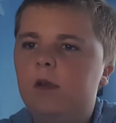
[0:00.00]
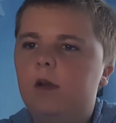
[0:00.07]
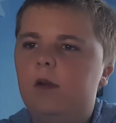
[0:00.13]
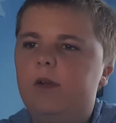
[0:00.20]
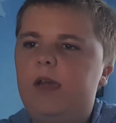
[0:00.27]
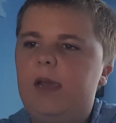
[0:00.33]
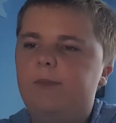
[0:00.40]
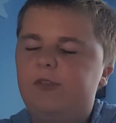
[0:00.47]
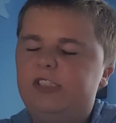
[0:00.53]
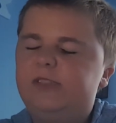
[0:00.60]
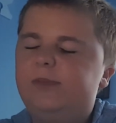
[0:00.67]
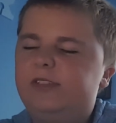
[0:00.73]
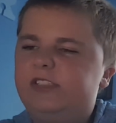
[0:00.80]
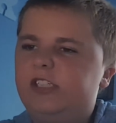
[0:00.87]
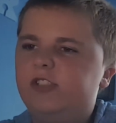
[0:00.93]
Okay,
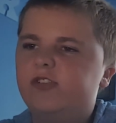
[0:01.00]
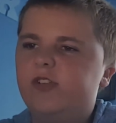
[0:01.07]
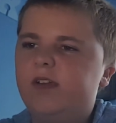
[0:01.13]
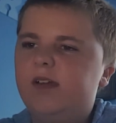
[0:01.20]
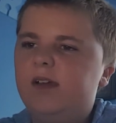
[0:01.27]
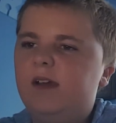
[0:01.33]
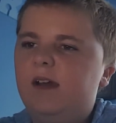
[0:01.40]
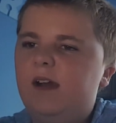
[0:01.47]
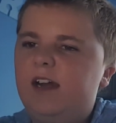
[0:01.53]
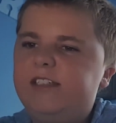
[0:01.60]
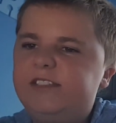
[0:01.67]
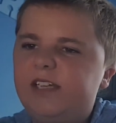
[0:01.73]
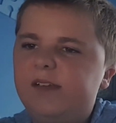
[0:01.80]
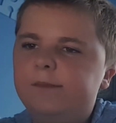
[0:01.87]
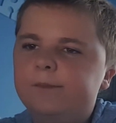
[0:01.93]
Principal Sentry, I
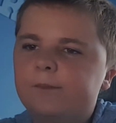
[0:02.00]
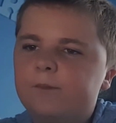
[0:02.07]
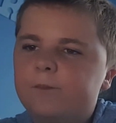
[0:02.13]
said.